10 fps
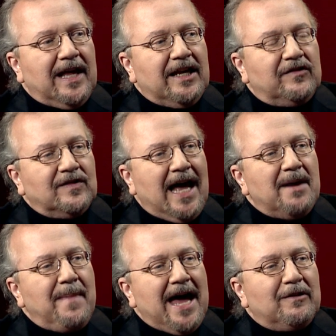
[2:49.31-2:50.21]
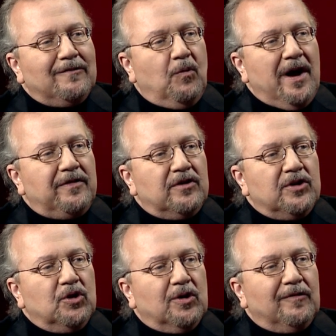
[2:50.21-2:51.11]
that it's not a matter of whether you're